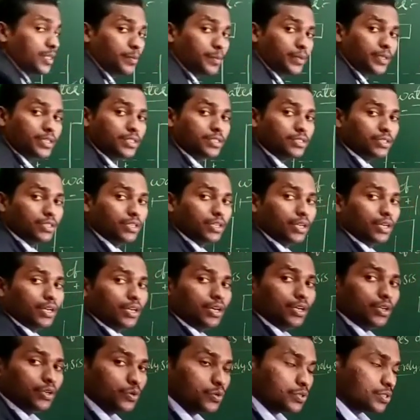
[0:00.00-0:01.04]
means
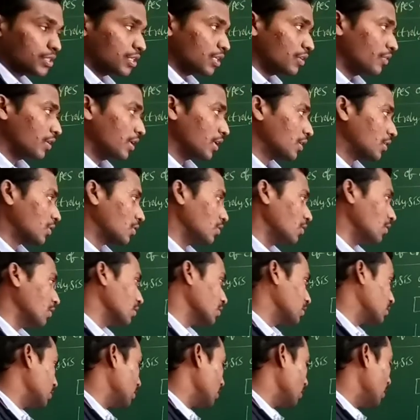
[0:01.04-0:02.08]
loss of
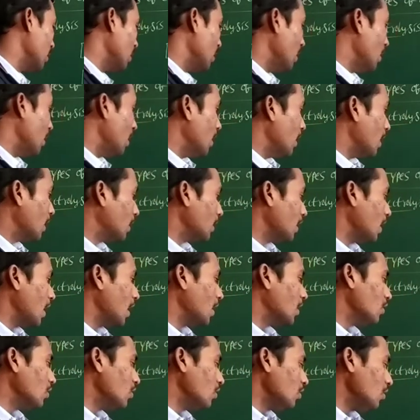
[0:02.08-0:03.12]
electrons. At
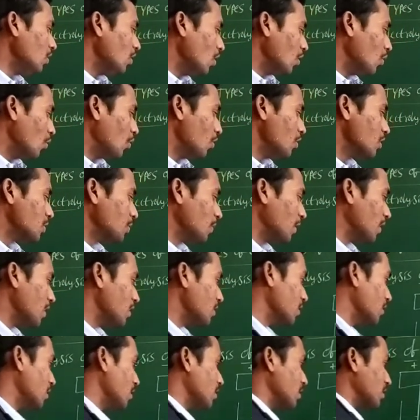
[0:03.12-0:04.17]
anode, OH
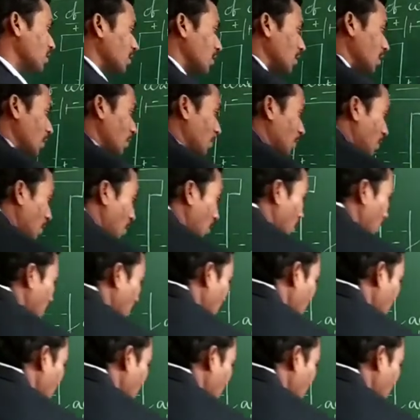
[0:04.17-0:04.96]
minus ions are liberated.